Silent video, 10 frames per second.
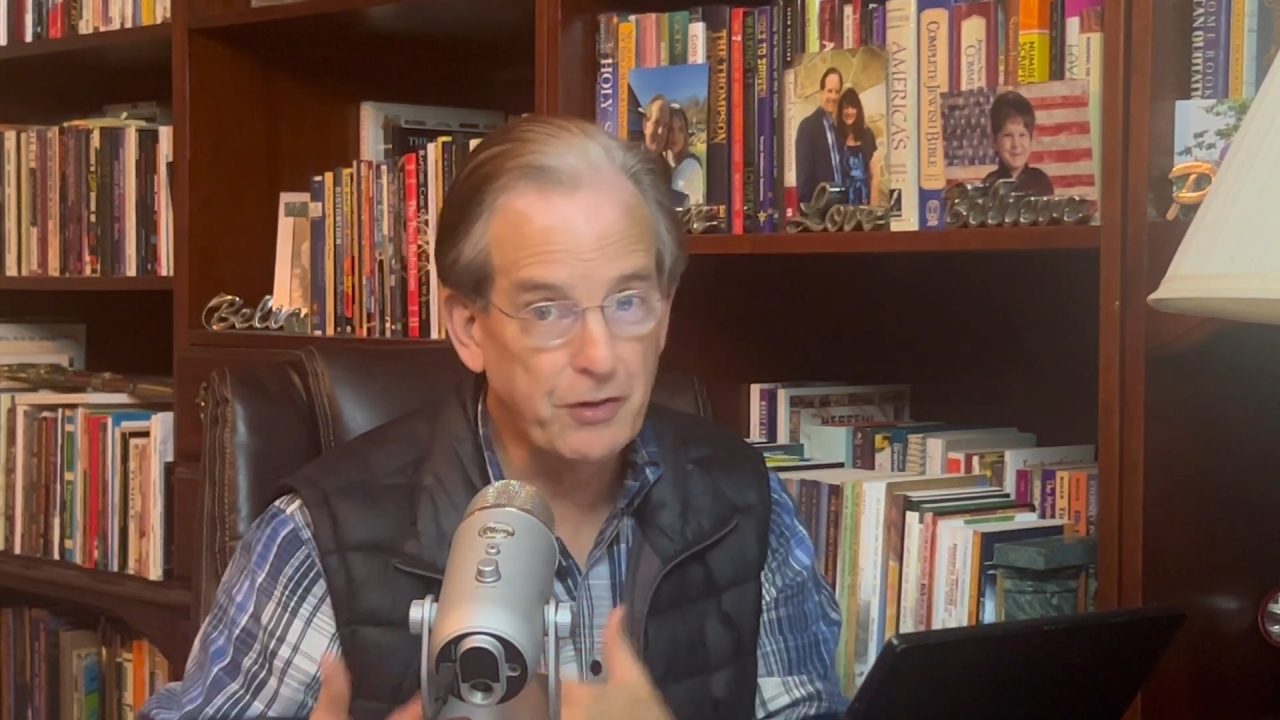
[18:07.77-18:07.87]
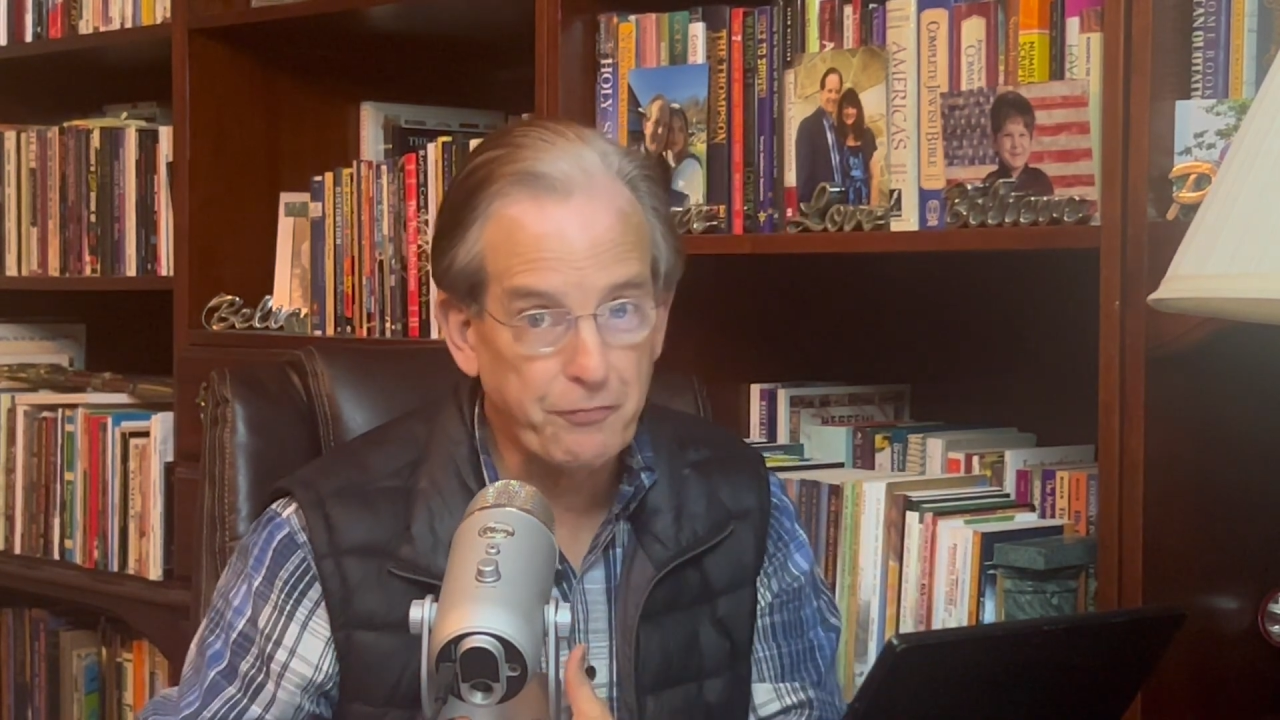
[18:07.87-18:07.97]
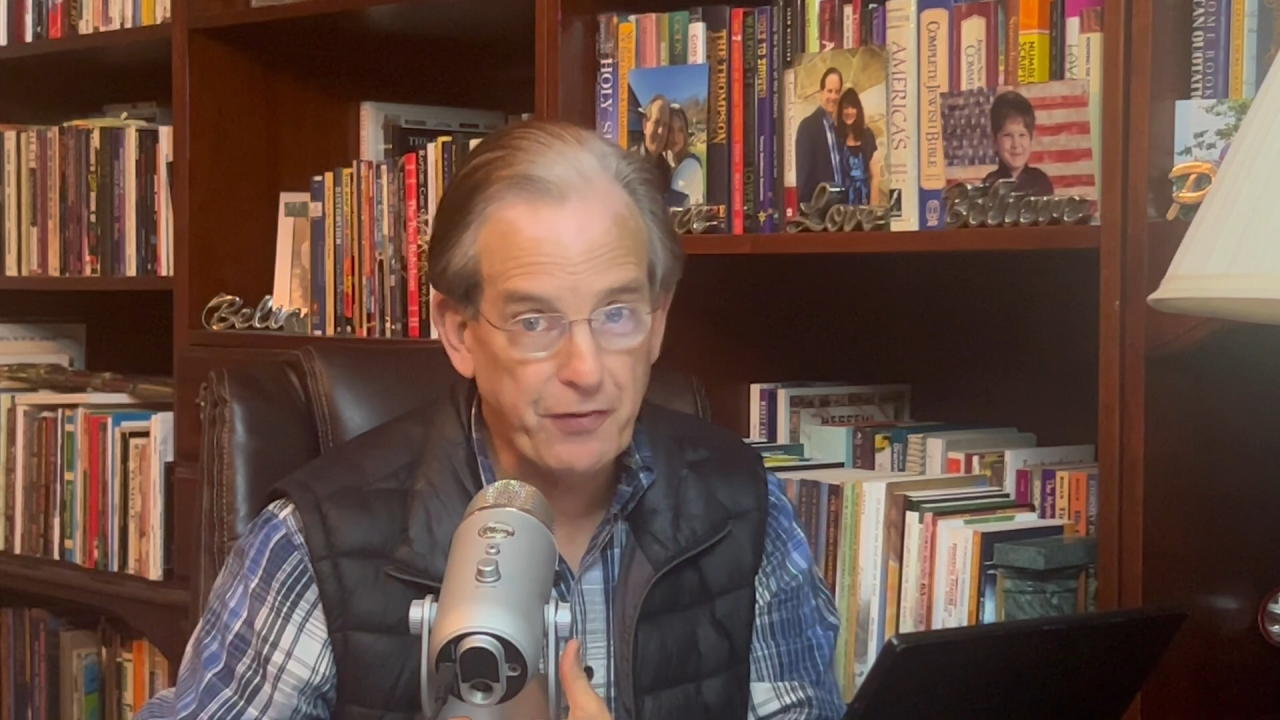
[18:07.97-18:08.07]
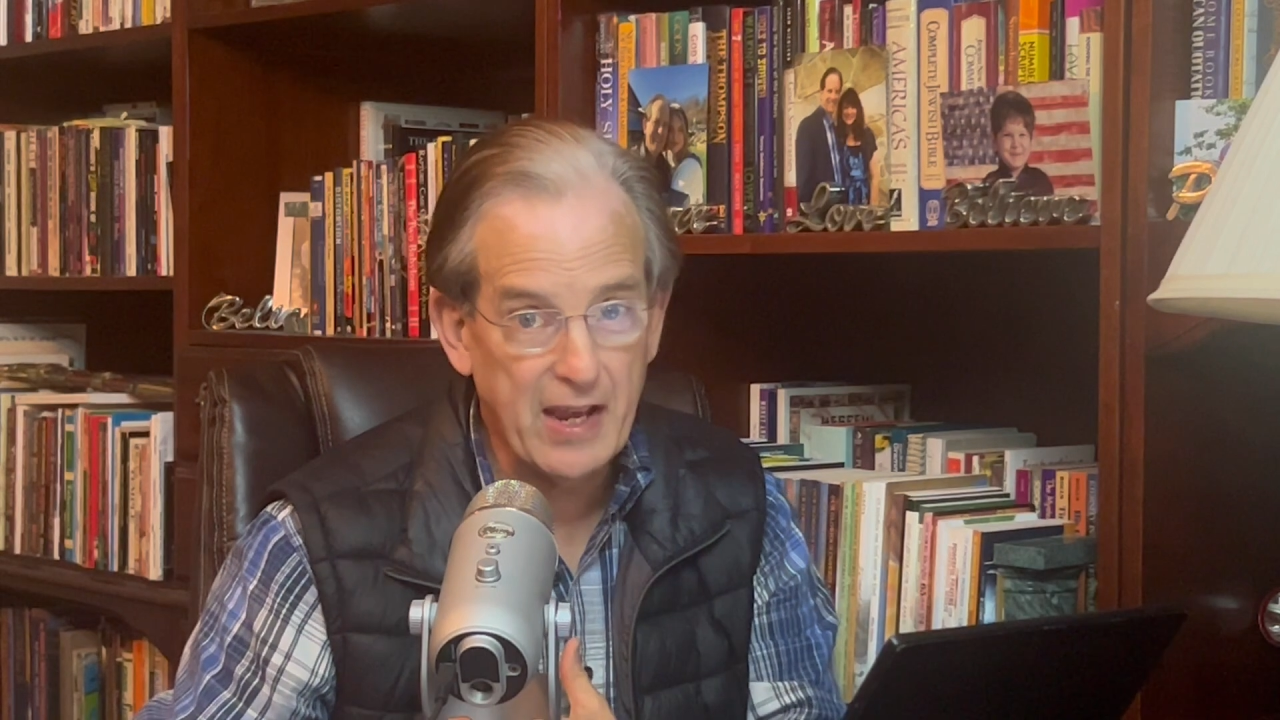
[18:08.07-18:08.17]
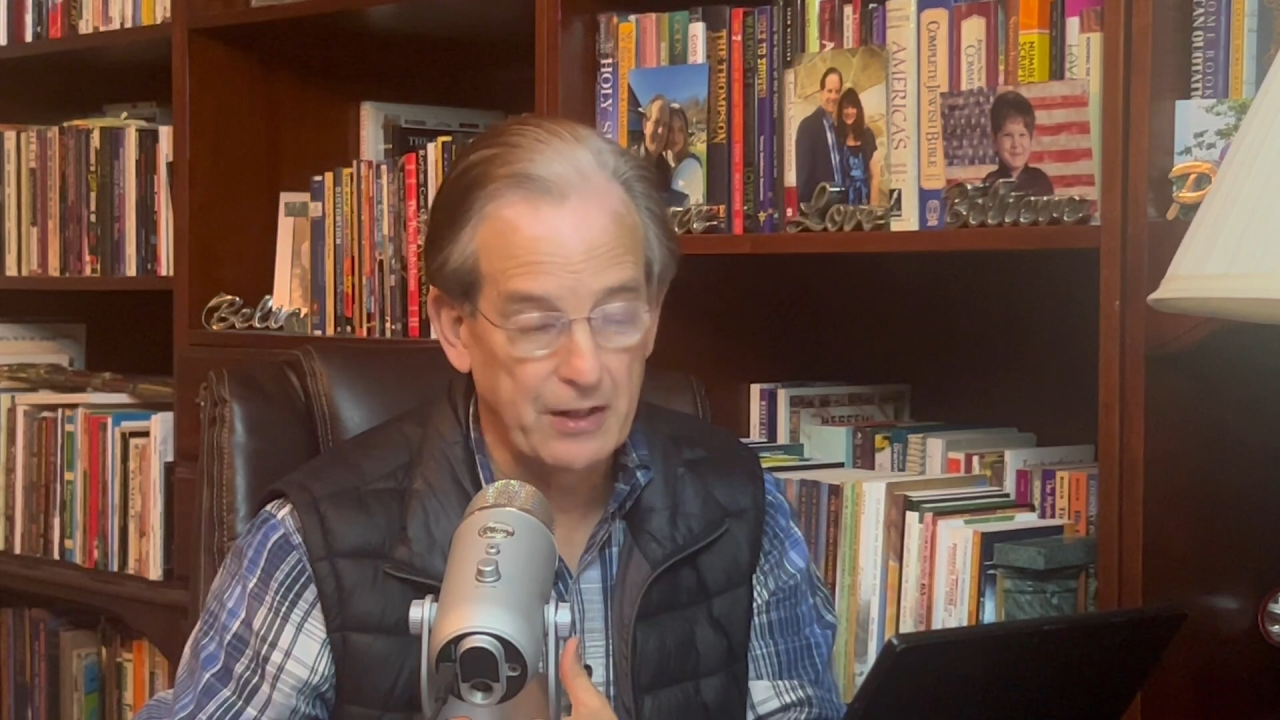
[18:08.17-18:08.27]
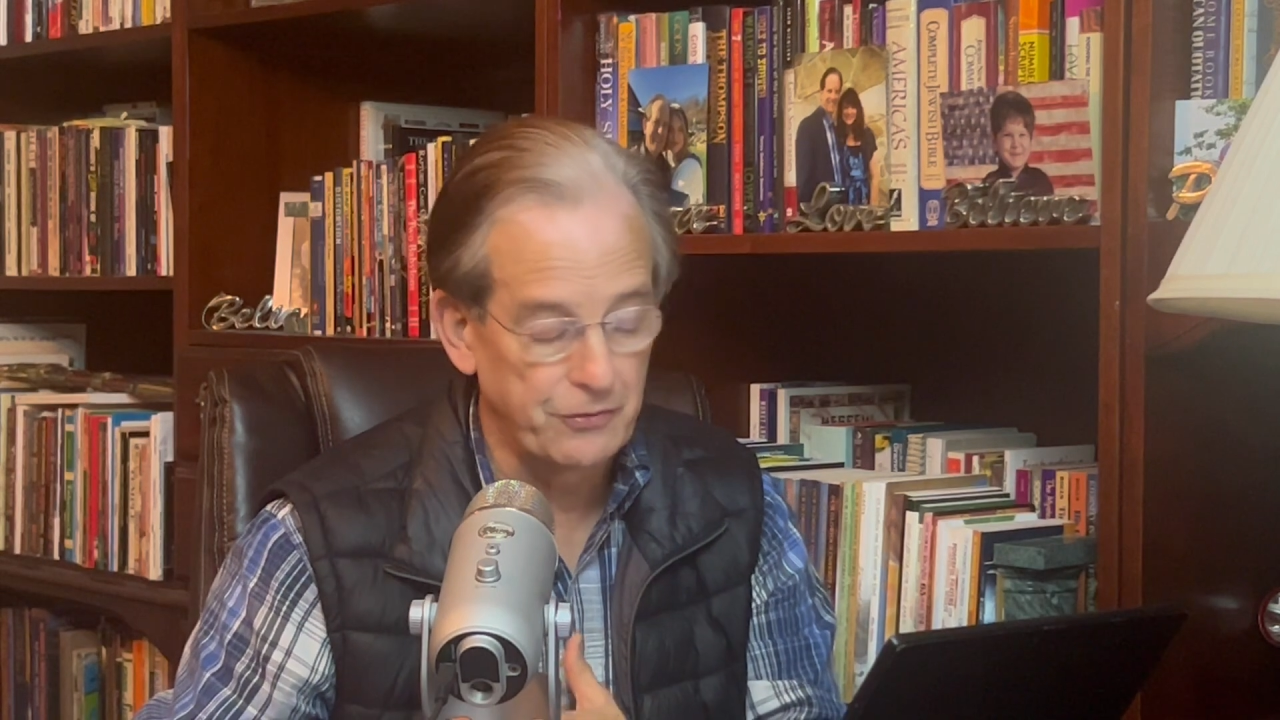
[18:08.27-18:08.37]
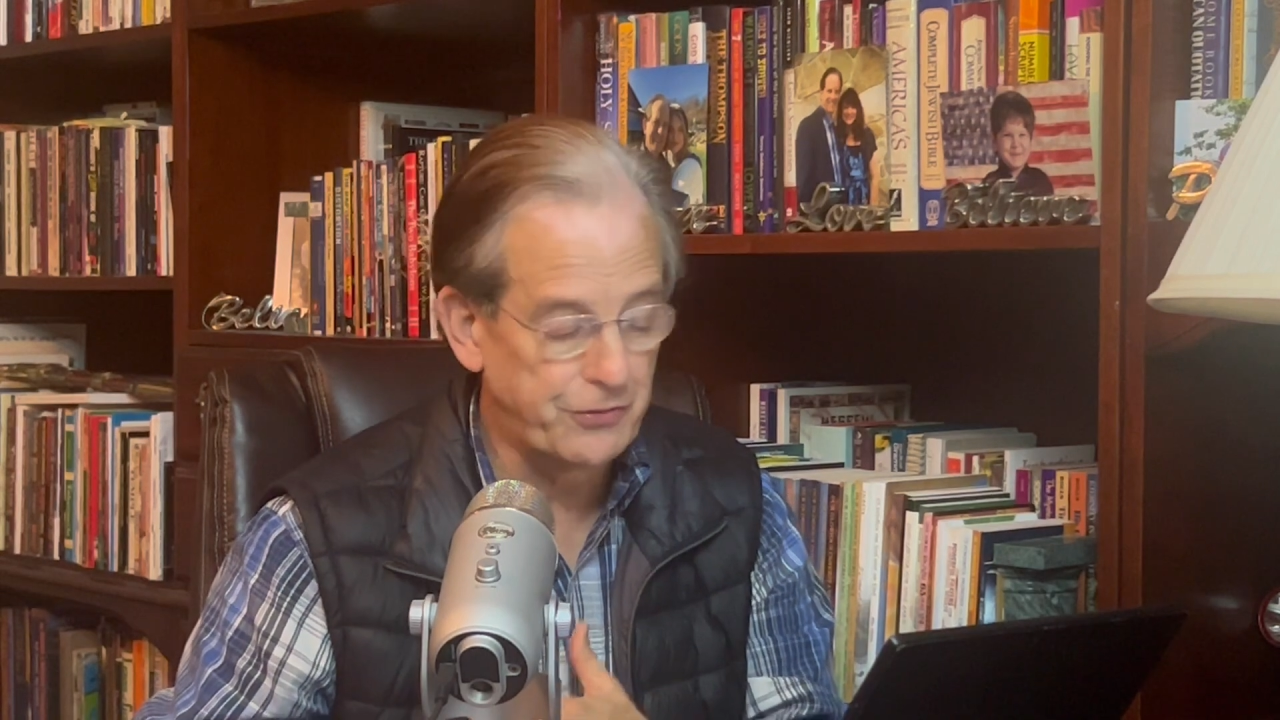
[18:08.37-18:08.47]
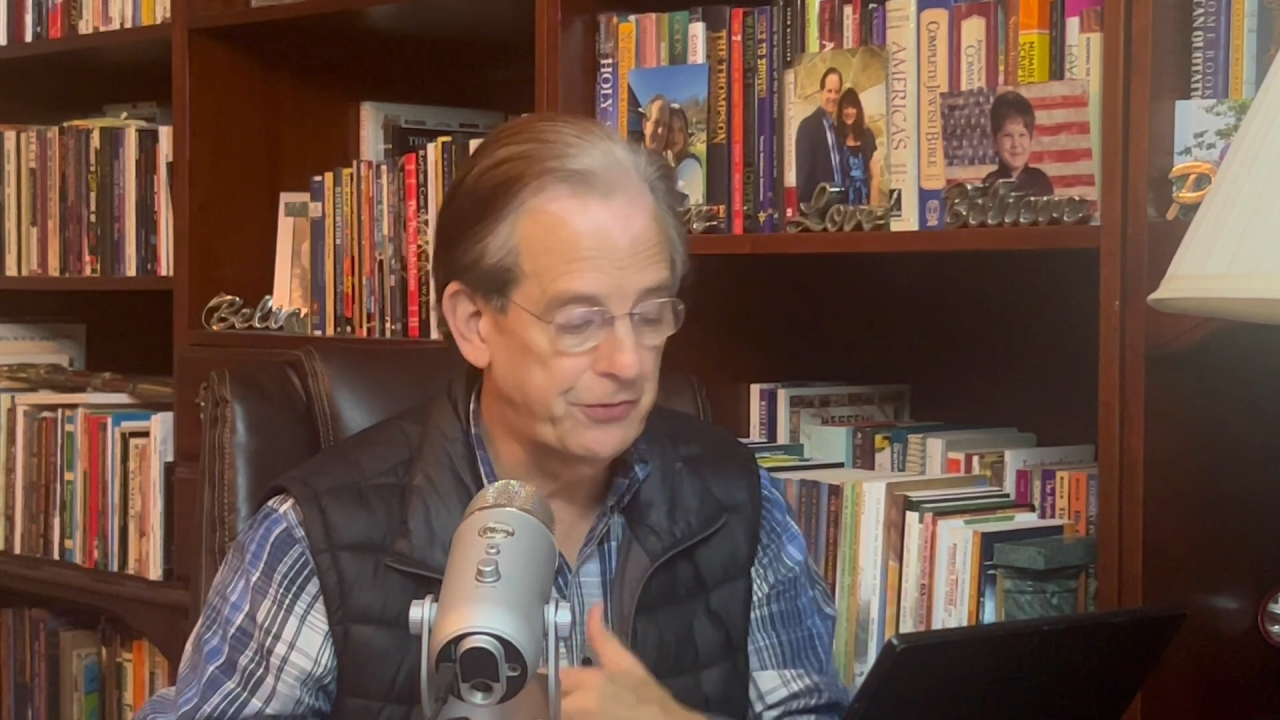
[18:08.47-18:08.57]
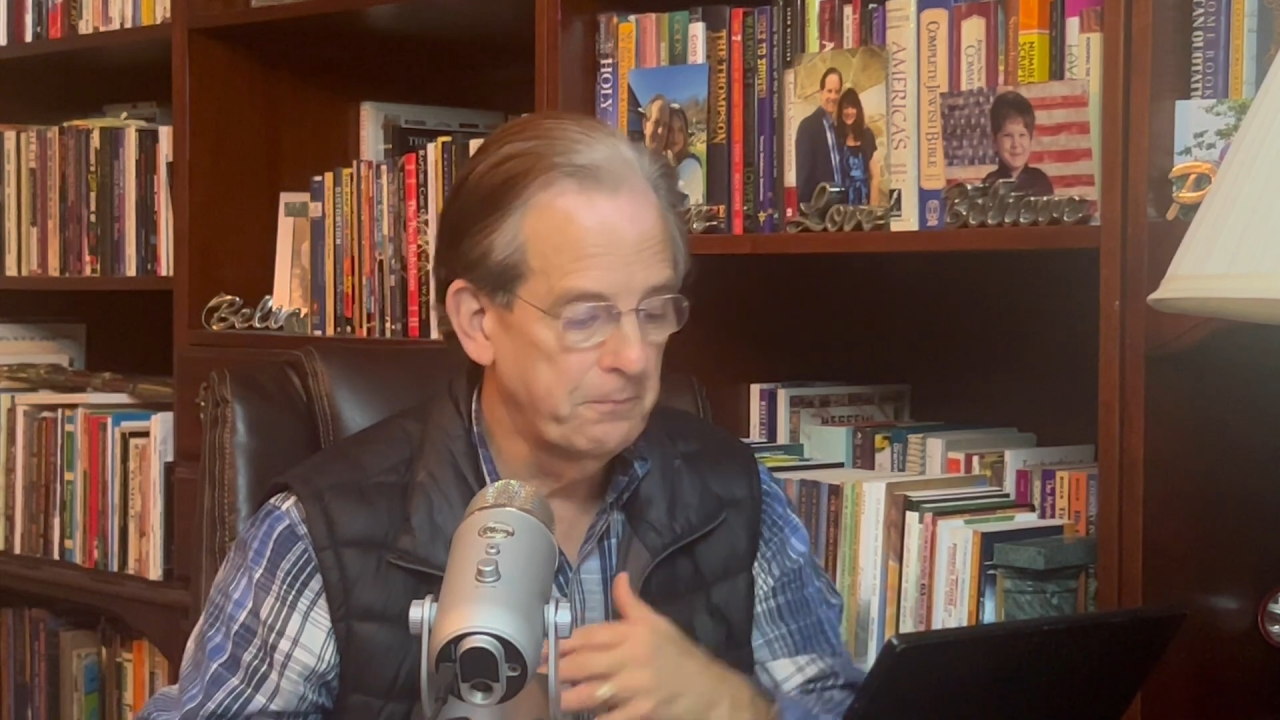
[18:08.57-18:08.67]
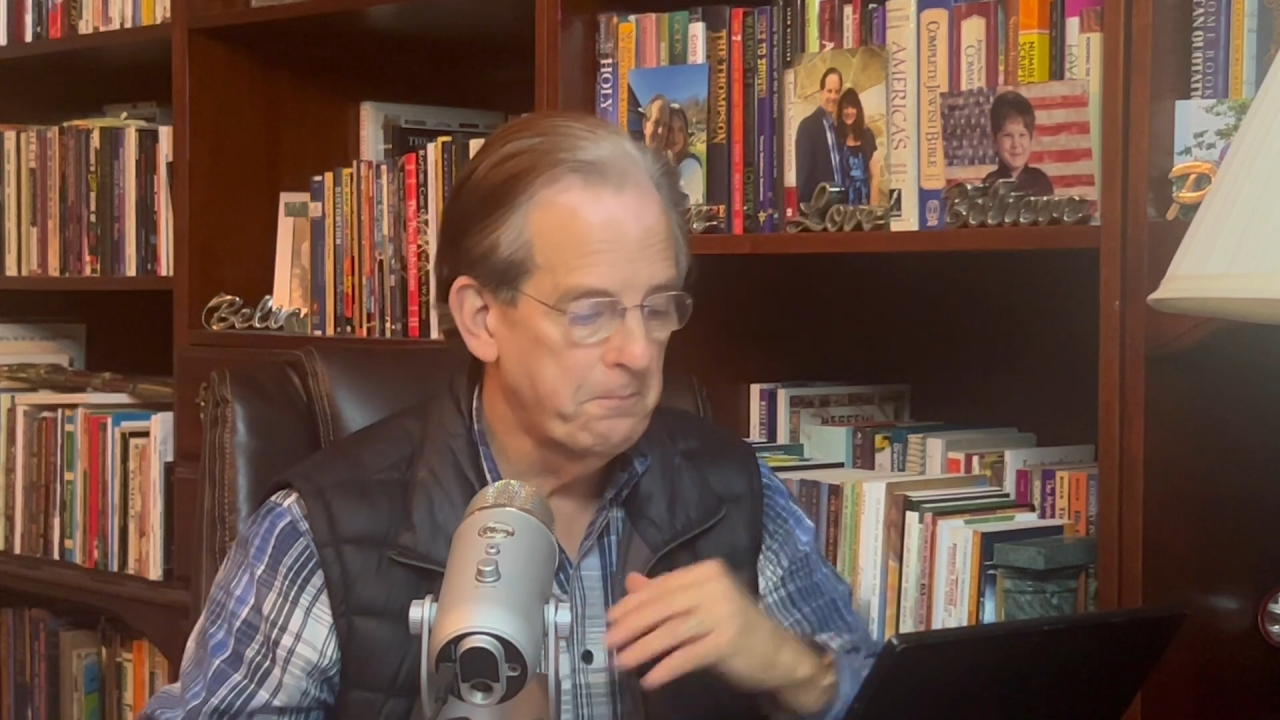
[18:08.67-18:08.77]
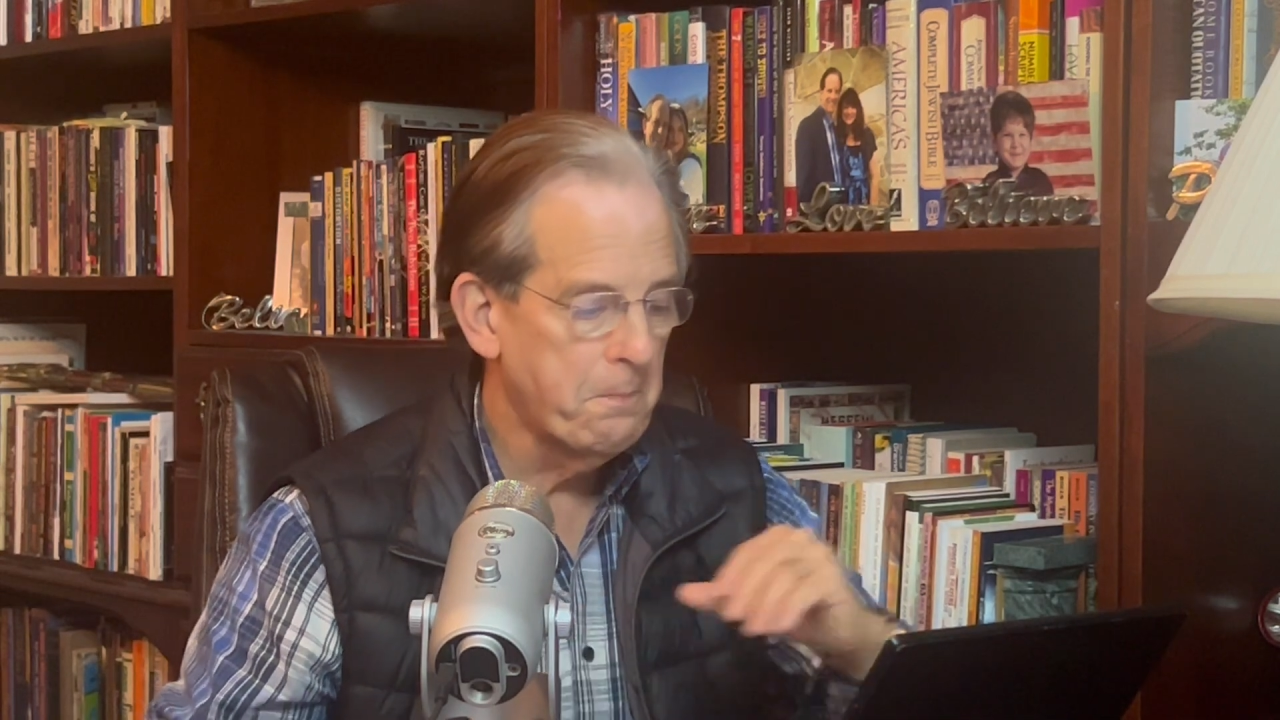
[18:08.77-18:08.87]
defense.